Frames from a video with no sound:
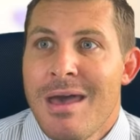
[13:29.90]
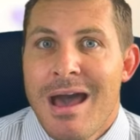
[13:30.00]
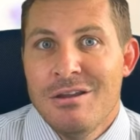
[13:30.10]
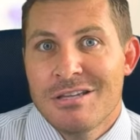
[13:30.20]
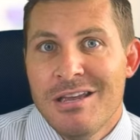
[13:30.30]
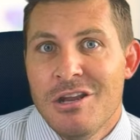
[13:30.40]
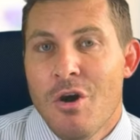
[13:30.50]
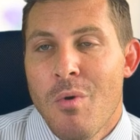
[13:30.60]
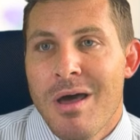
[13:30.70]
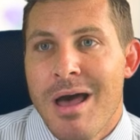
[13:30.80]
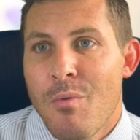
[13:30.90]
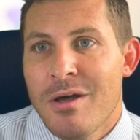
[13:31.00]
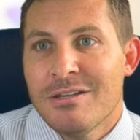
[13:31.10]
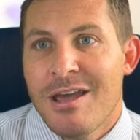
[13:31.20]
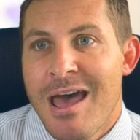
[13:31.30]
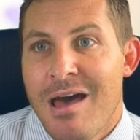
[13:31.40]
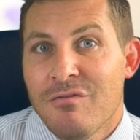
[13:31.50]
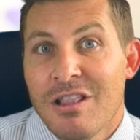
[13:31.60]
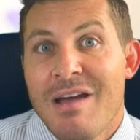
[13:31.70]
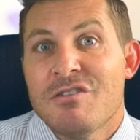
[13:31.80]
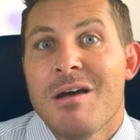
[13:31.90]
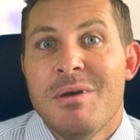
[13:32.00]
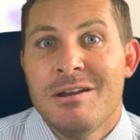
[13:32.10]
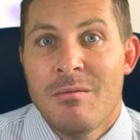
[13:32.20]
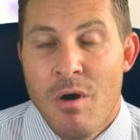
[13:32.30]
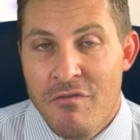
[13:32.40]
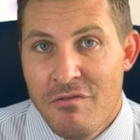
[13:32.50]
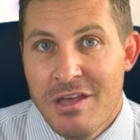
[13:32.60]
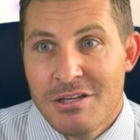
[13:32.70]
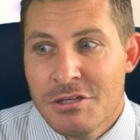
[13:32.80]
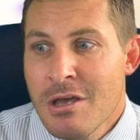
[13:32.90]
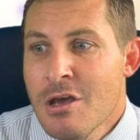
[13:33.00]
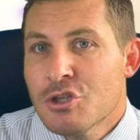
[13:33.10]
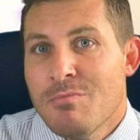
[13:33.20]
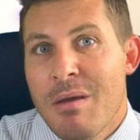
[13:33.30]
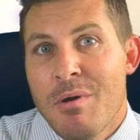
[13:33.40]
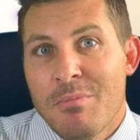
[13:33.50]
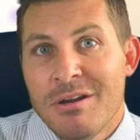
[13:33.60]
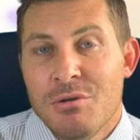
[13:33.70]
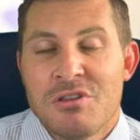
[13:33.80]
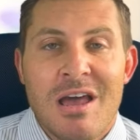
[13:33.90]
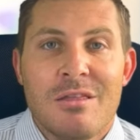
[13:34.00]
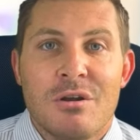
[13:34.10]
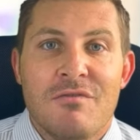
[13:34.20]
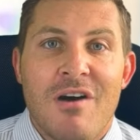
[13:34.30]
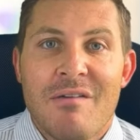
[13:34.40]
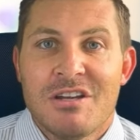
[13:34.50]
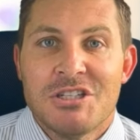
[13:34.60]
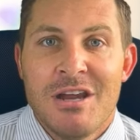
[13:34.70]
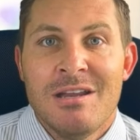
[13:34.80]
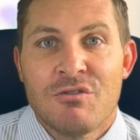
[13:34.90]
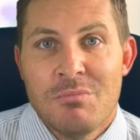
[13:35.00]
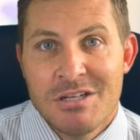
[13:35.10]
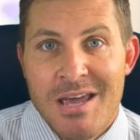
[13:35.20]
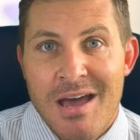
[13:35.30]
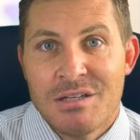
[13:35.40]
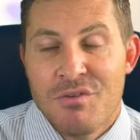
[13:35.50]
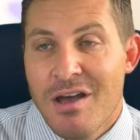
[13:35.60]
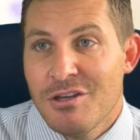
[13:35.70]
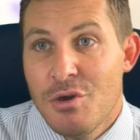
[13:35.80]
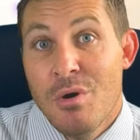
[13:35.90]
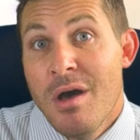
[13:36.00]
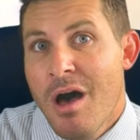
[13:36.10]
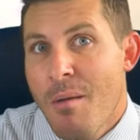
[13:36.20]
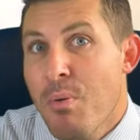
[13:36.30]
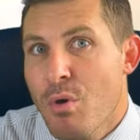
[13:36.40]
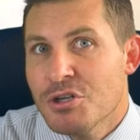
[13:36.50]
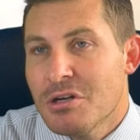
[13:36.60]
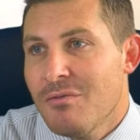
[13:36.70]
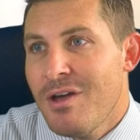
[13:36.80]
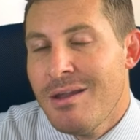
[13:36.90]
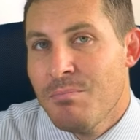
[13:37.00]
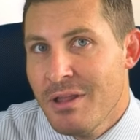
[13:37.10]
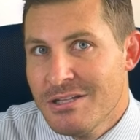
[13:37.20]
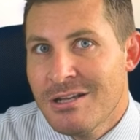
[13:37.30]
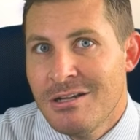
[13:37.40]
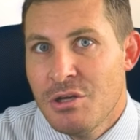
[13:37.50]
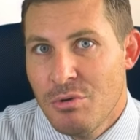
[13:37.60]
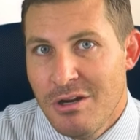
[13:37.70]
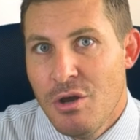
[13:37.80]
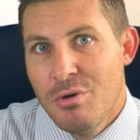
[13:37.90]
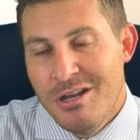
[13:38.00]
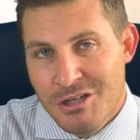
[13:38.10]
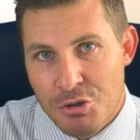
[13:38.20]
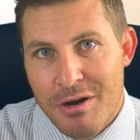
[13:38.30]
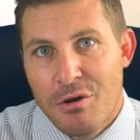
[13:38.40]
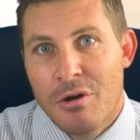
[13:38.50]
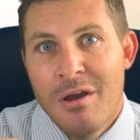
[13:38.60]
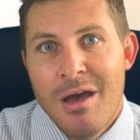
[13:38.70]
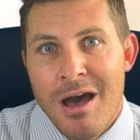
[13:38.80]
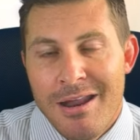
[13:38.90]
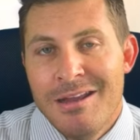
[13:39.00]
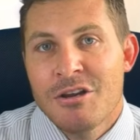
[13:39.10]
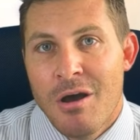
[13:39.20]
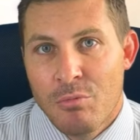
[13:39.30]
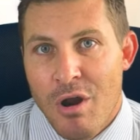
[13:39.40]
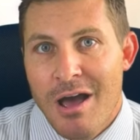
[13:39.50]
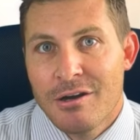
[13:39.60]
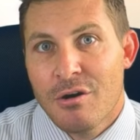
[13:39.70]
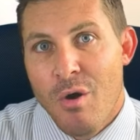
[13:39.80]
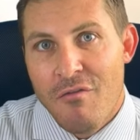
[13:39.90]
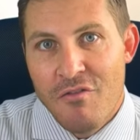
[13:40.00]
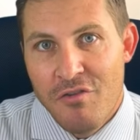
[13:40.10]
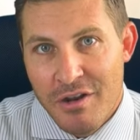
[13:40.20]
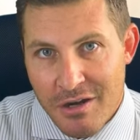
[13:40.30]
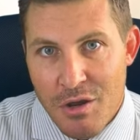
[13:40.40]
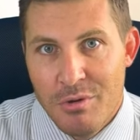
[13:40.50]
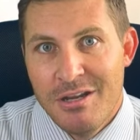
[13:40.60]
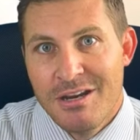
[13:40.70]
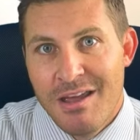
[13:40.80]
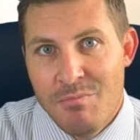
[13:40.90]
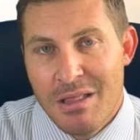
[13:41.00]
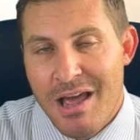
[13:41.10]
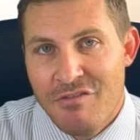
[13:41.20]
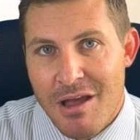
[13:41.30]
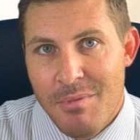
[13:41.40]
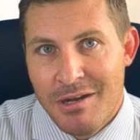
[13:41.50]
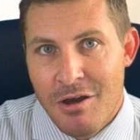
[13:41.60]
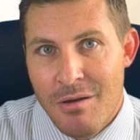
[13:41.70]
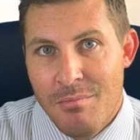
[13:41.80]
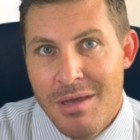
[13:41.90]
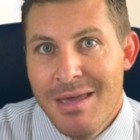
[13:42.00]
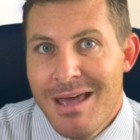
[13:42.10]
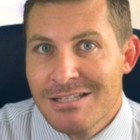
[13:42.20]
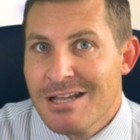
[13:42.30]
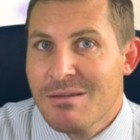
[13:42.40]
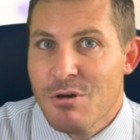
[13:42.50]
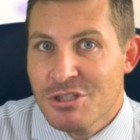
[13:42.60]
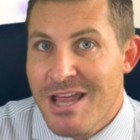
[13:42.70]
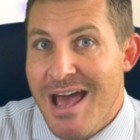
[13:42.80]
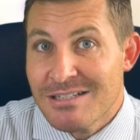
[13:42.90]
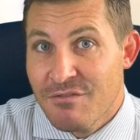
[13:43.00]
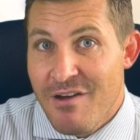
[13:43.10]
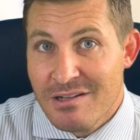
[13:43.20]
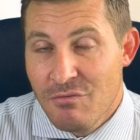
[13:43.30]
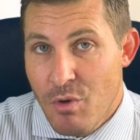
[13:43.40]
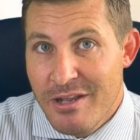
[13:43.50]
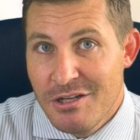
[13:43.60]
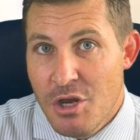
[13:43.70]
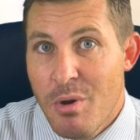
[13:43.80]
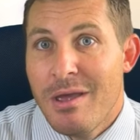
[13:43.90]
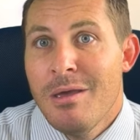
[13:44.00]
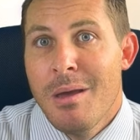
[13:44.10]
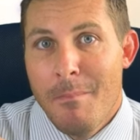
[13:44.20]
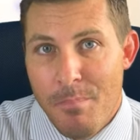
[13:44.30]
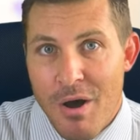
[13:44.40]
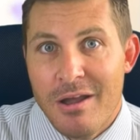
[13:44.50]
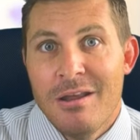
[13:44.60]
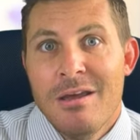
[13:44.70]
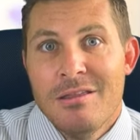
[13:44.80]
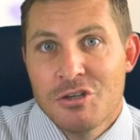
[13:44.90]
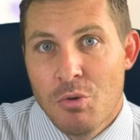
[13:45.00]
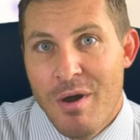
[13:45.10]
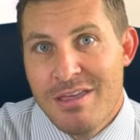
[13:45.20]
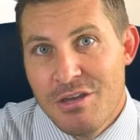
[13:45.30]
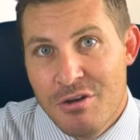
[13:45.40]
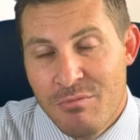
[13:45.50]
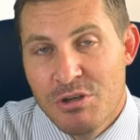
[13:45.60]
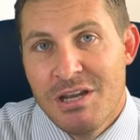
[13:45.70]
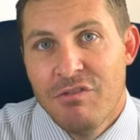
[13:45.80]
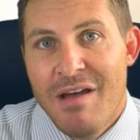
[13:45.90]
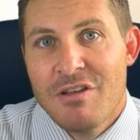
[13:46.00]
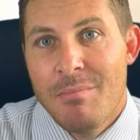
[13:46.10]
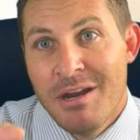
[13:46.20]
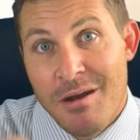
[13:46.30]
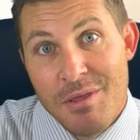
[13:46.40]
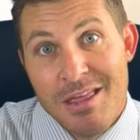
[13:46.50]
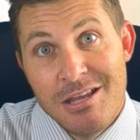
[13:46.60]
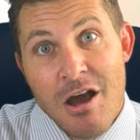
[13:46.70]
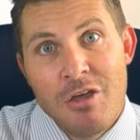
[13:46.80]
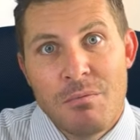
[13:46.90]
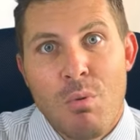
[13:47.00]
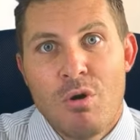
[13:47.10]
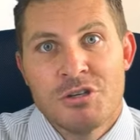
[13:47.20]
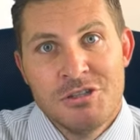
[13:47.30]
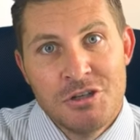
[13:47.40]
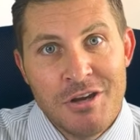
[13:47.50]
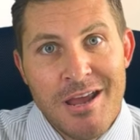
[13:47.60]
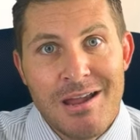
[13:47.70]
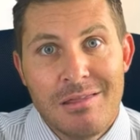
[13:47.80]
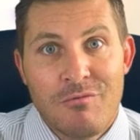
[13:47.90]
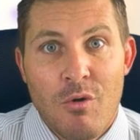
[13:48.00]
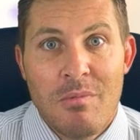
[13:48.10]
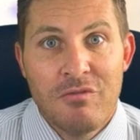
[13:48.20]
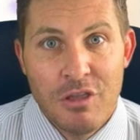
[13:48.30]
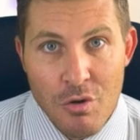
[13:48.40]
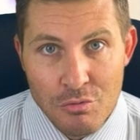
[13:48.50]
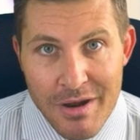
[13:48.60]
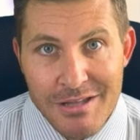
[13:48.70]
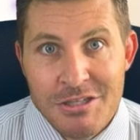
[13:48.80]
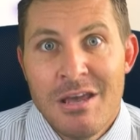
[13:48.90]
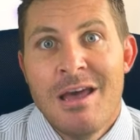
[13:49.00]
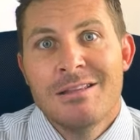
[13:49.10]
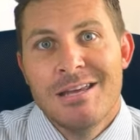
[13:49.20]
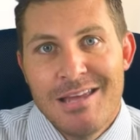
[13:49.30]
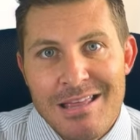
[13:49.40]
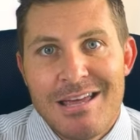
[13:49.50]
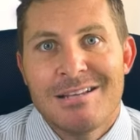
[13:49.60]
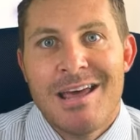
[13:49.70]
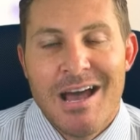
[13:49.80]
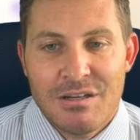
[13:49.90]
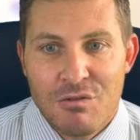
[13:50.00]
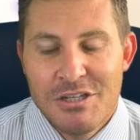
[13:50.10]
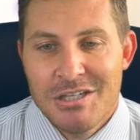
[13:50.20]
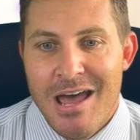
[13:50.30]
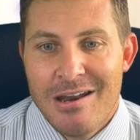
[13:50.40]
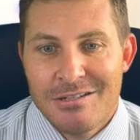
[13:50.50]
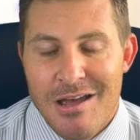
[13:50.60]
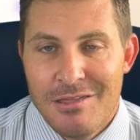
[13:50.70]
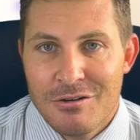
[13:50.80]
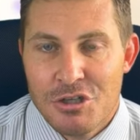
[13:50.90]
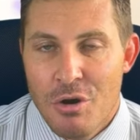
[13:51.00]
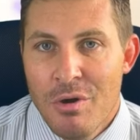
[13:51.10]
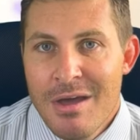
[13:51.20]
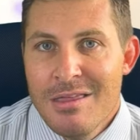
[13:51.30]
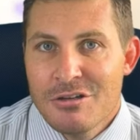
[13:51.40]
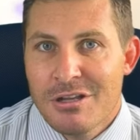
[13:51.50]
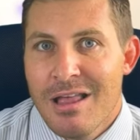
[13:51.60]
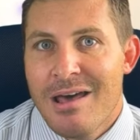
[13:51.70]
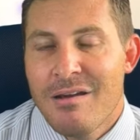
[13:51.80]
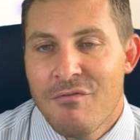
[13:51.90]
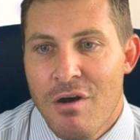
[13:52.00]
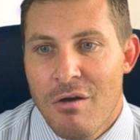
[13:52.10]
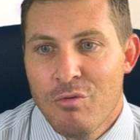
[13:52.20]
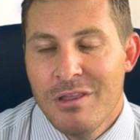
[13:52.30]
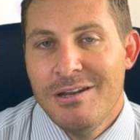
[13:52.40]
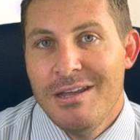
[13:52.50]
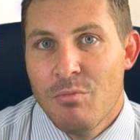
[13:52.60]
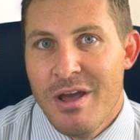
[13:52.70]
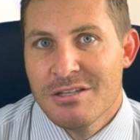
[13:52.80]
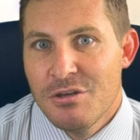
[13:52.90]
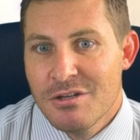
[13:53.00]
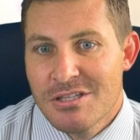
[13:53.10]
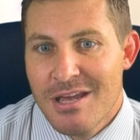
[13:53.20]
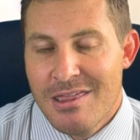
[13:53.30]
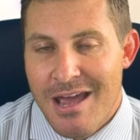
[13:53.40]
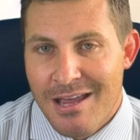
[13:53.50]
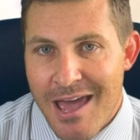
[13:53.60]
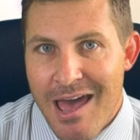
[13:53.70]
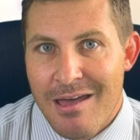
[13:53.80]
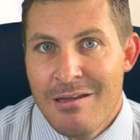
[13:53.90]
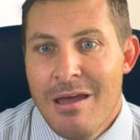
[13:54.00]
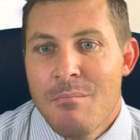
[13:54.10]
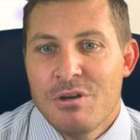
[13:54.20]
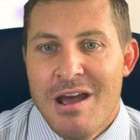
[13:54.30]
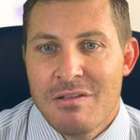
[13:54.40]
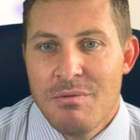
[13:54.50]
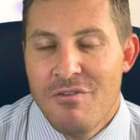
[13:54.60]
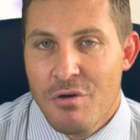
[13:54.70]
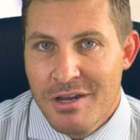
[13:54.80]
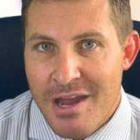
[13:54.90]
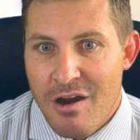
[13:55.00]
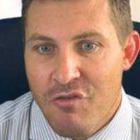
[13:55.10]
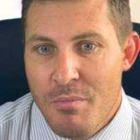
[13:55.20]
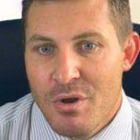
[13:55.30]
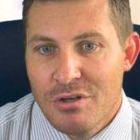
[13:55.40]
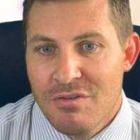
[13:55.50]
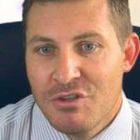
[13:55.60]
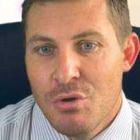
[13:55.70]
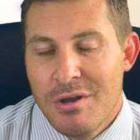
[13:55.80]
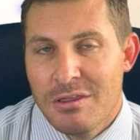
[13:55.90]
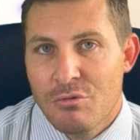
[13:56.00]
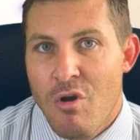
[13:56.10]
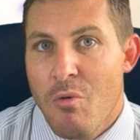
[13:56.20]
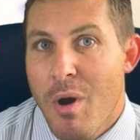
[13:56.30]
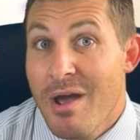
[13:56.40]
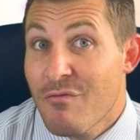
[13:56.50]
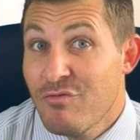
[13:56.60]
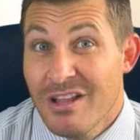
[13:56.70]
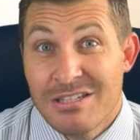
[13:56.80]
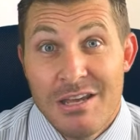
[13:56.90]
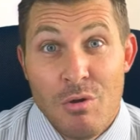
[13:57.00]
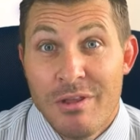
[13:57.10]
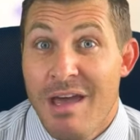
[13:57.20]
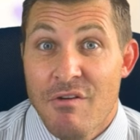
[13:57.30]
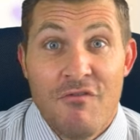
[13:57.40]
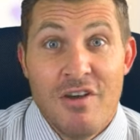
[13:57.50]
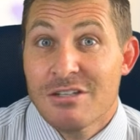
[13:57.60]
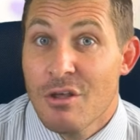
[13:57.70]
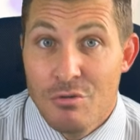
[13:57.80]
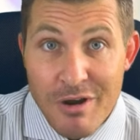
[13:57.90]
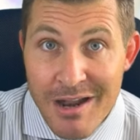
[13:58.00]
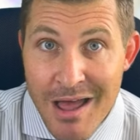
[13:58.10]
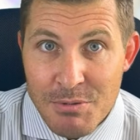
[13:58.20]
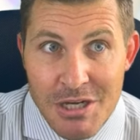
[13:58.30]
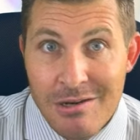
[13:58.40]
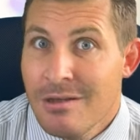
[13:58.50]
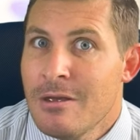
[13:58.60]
and you say, you know what, I want to have lifetime income off of this. So maybe I'm going to do a ten thirty-five exchange from this cash value, a portion of it, and place it into an annuity and trigger an income rider off of an annuity to give me lifetime income. It's not the most tax-effective way to do it, but there's a way that you could receive lifetime income, and then the other portions you're taking in the form of loan rates to get that tax-free status on there. So there's a lot of uh, really neat ways that you could skin that cat, but you have to be very careful, because if doing it the wrong way, or if, let's say you only have a fixed loan rate option,